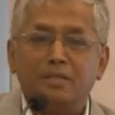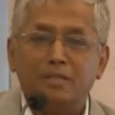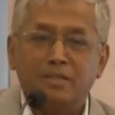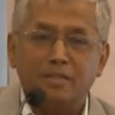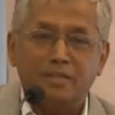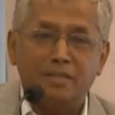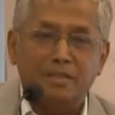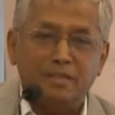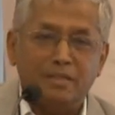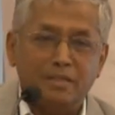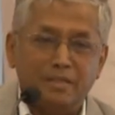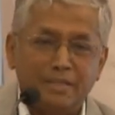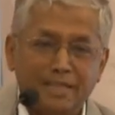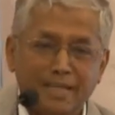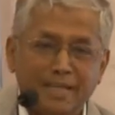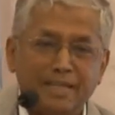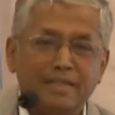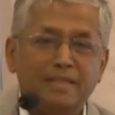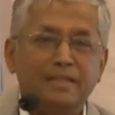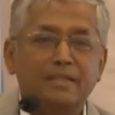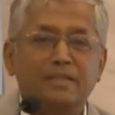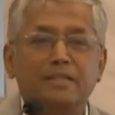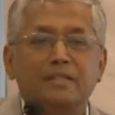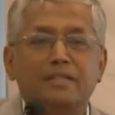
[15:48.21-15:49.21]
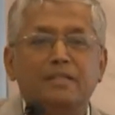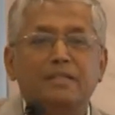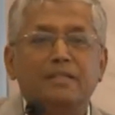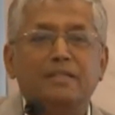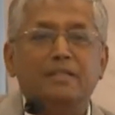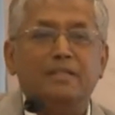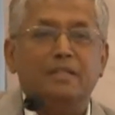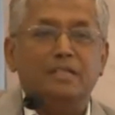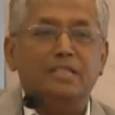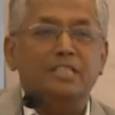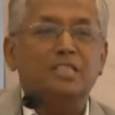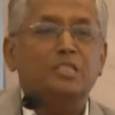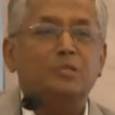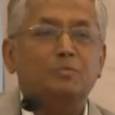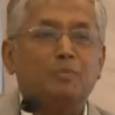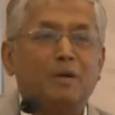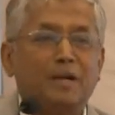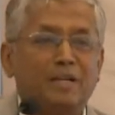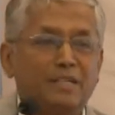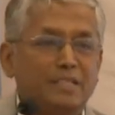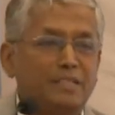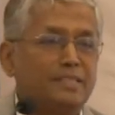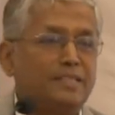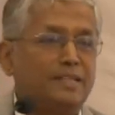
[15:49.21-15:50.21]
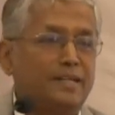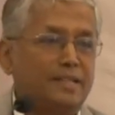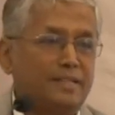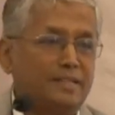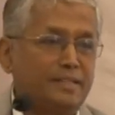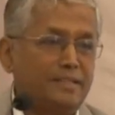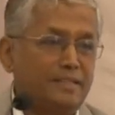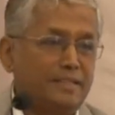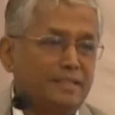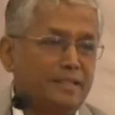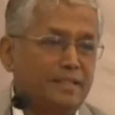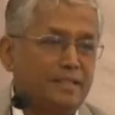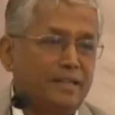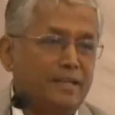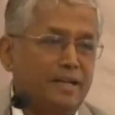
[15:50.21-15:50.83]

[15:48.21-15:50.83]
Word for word: the then East Pakistan.